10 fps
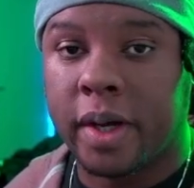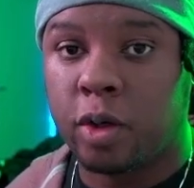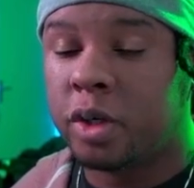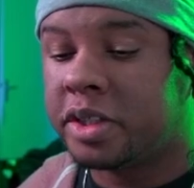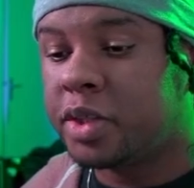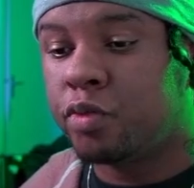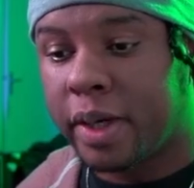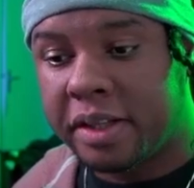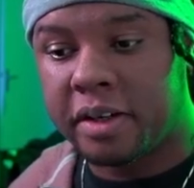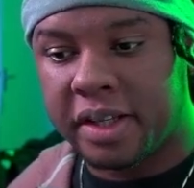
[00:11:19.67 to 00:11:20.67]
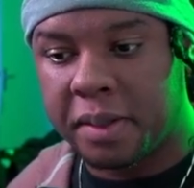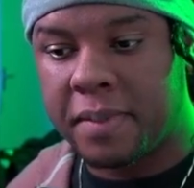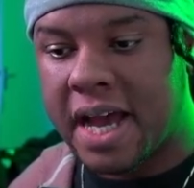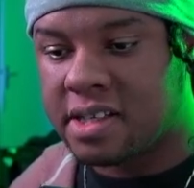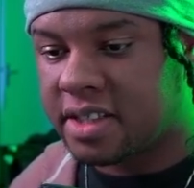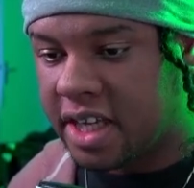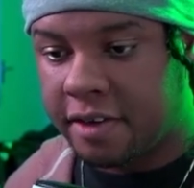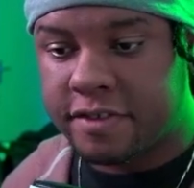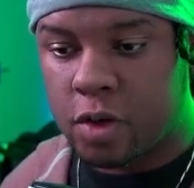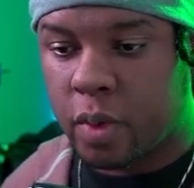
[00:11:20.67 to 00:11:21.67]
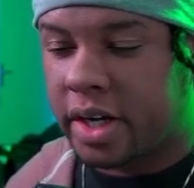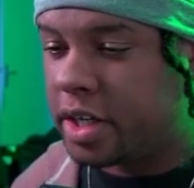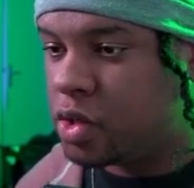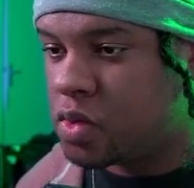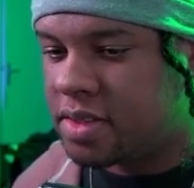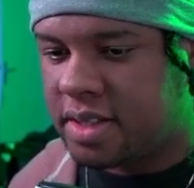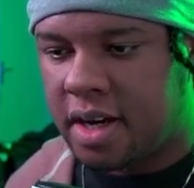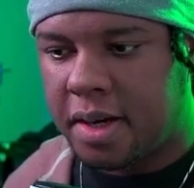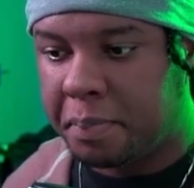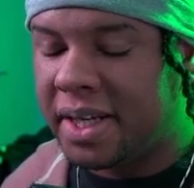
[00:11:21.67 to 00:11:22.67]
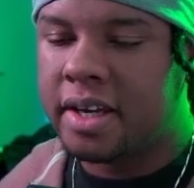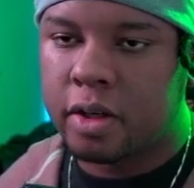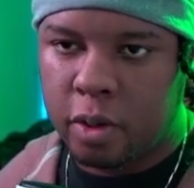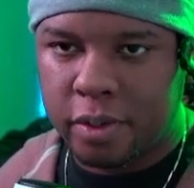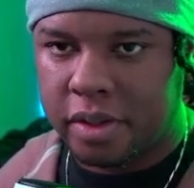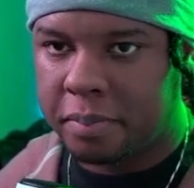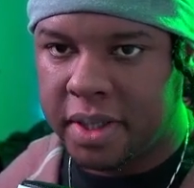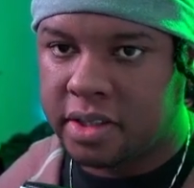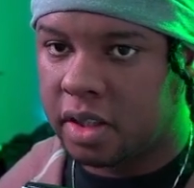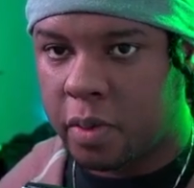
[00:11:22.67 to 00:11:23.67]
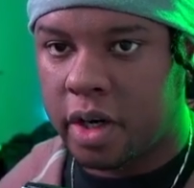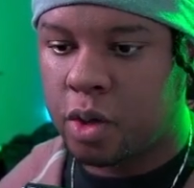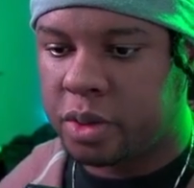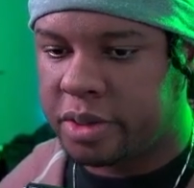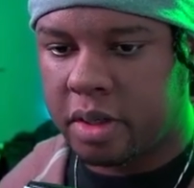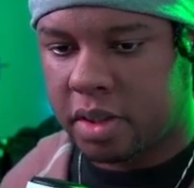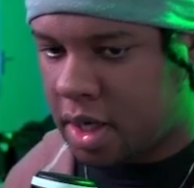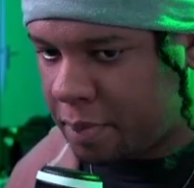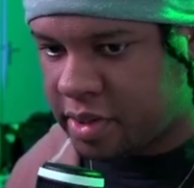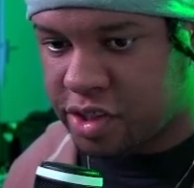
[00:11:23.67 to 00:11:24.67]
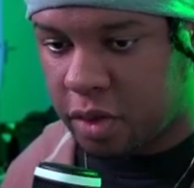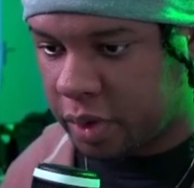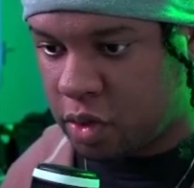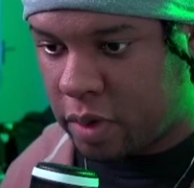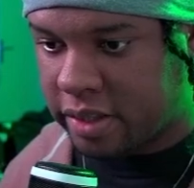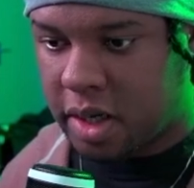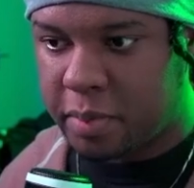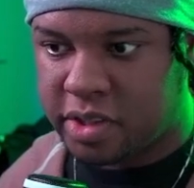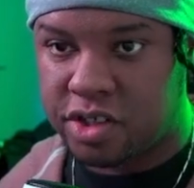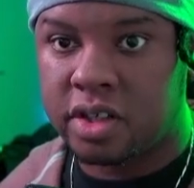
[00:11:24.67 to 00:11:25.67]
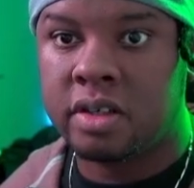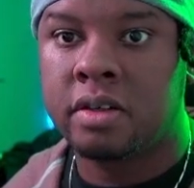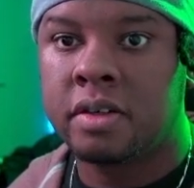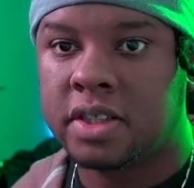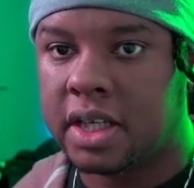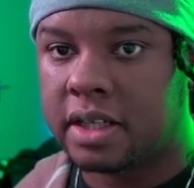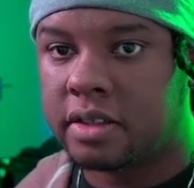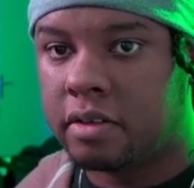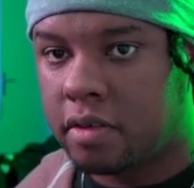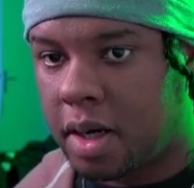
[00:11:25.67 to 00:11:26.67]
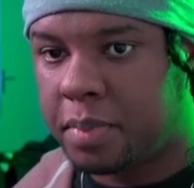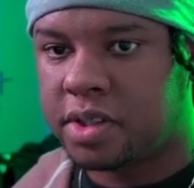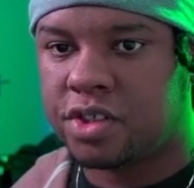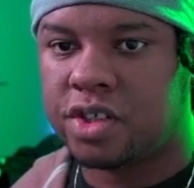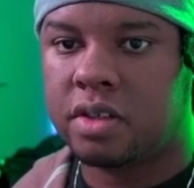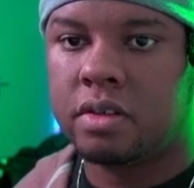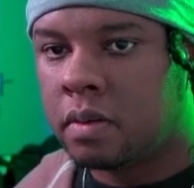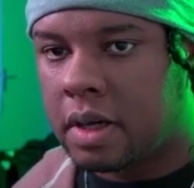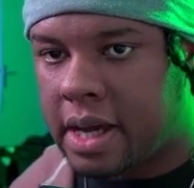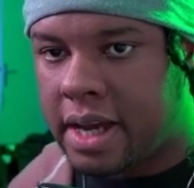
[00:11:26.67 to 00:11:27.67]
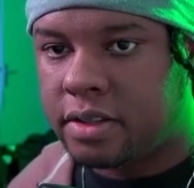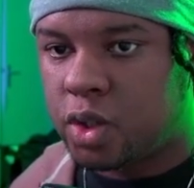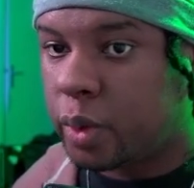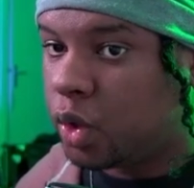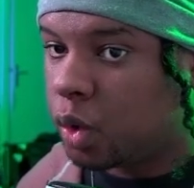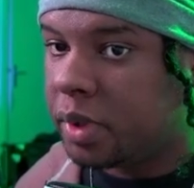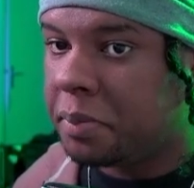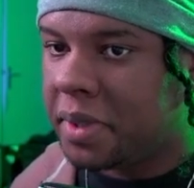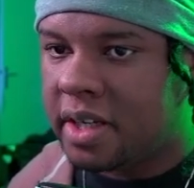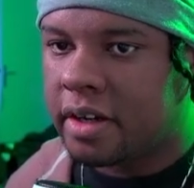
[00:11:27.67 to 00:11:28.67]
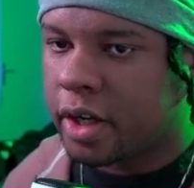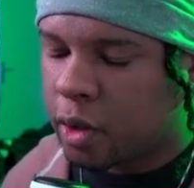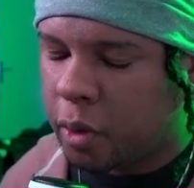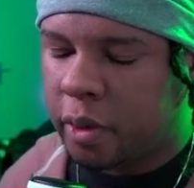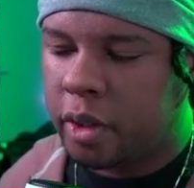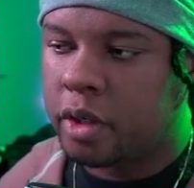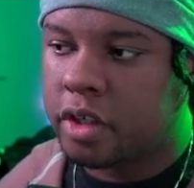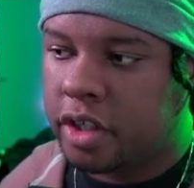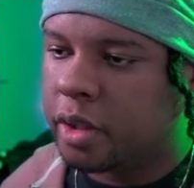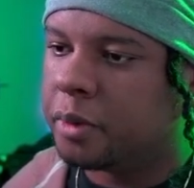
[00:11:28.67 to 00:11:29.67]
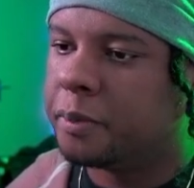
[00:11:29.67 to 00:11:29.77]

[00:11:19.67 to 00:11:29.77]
in order to render them as GIFs, we're gonna use a media encoder. Basically, we're gonna go to a composition with the right composition selected, composition, add to Adobe media encoder Q.